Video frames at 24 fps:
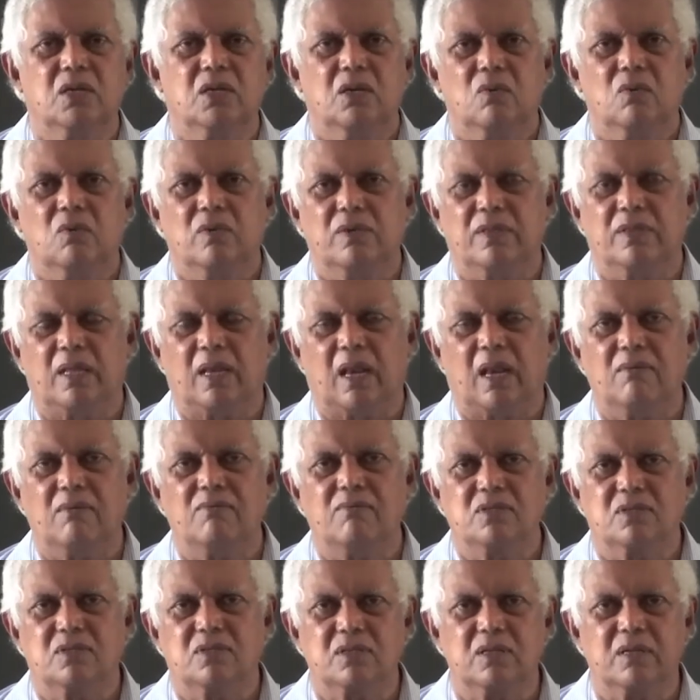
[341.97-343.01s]
with an
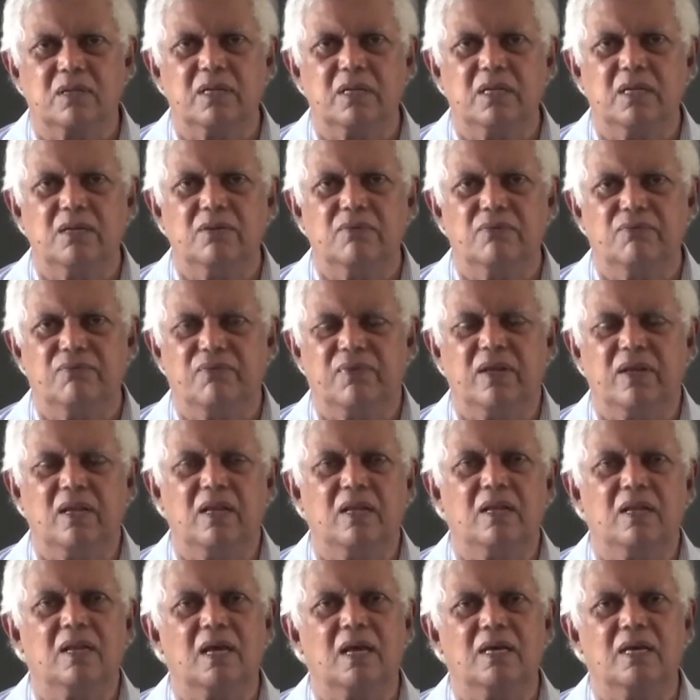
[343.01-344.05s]
adversary,
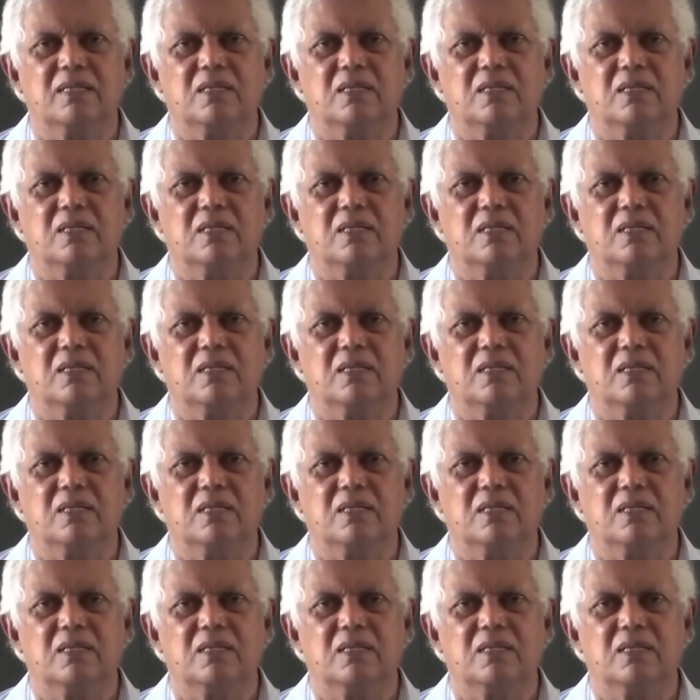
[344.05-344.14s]
feeling like